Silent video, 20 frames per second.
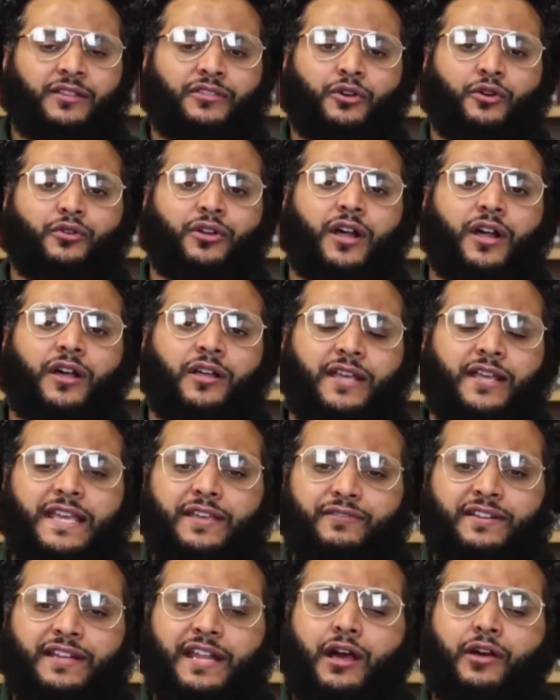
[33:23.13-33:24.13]
The Quran,
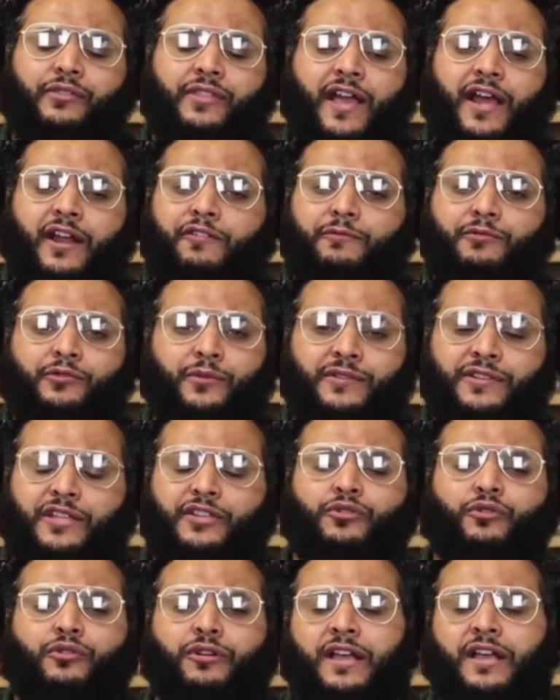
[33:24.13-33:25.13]
even now, the Arabs, when
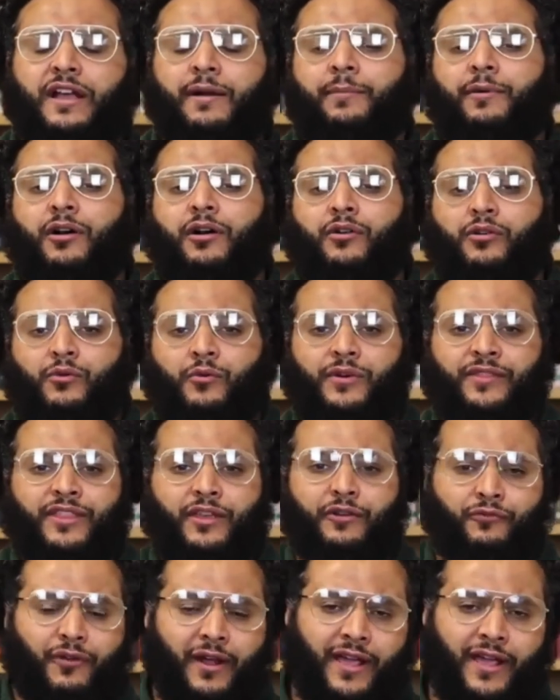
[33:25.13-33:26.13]
they're talking about, when
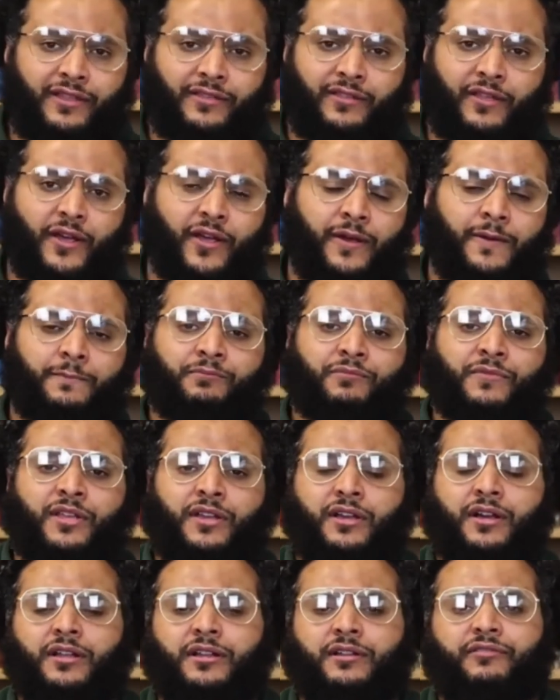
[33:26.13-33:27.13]
they write in their
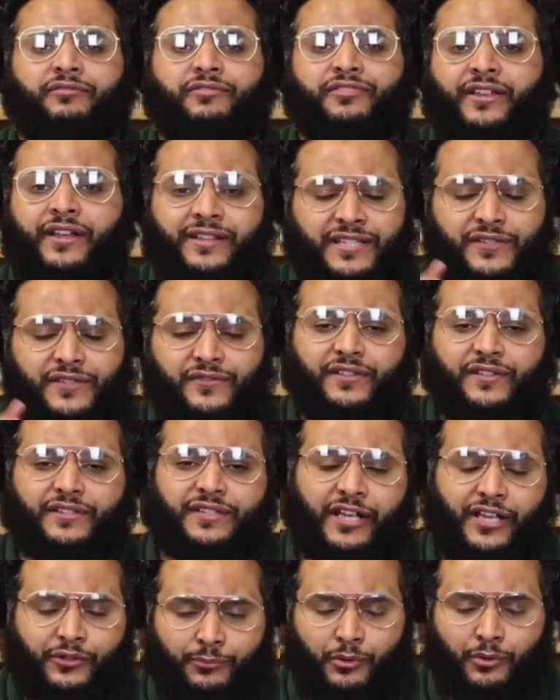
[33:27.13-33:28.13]
kind of scientific
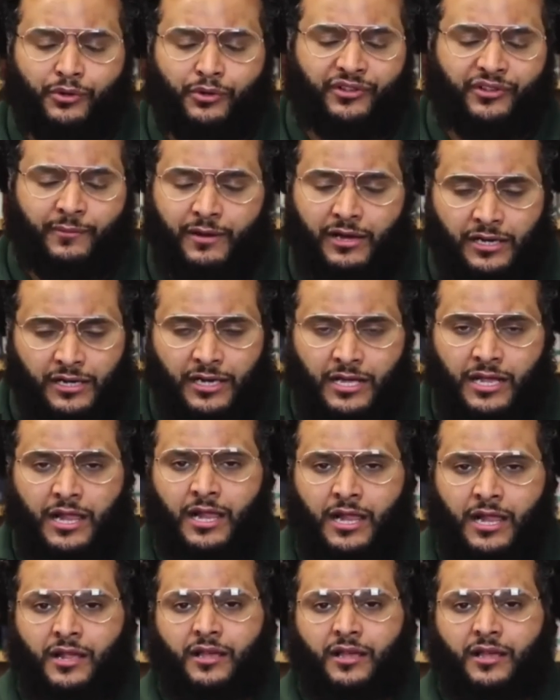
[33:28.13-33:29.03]
textbooks about